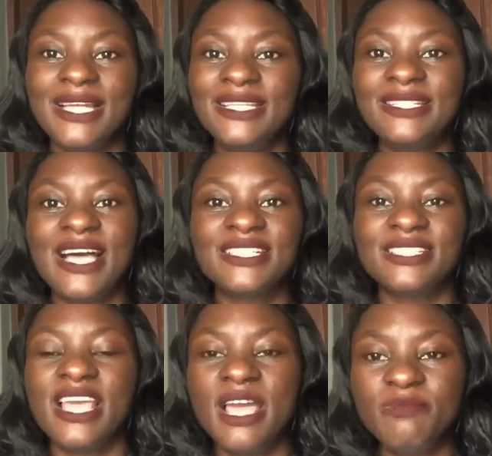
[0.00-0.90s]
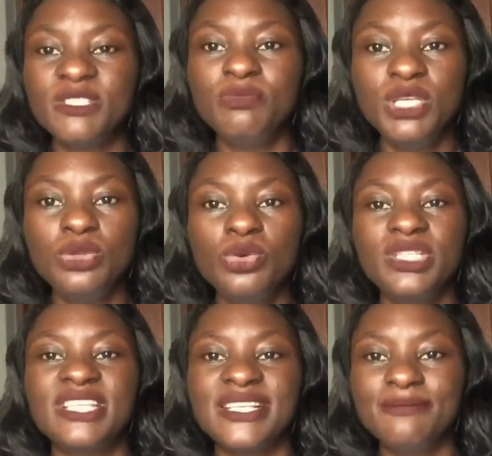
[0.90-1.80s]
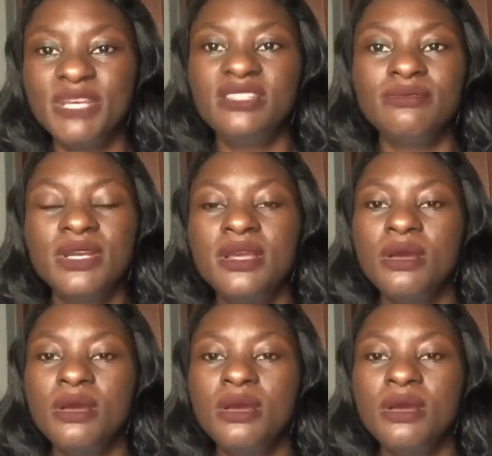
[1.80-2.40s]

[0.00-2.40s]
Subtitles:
and it has helped me, you know, it has made